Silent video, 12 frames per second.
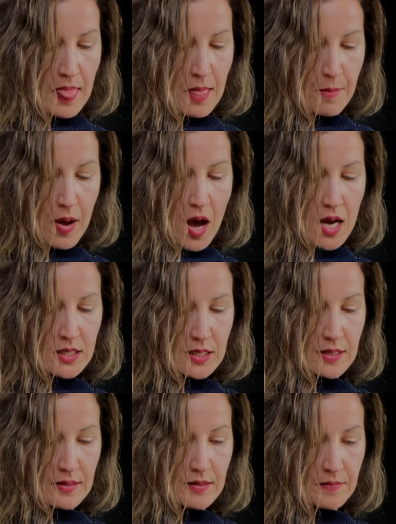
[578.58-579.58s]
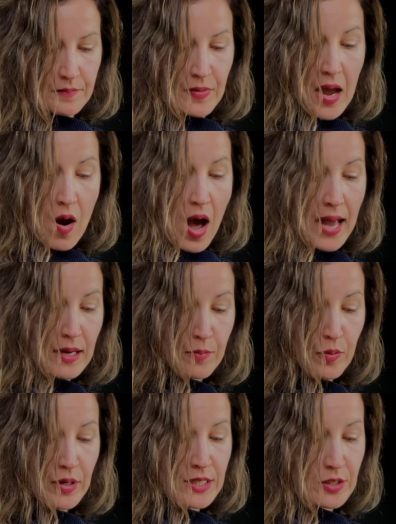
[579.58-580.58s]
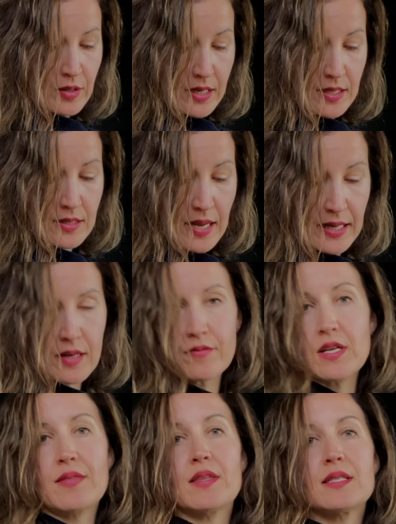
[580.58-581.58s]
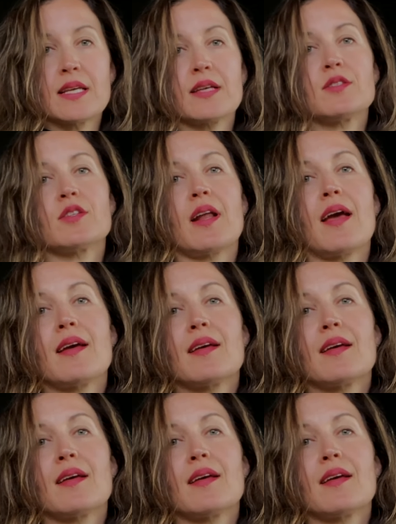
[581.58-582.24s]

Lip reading: pot. Now, I could pre-do this. I could have done this yesterday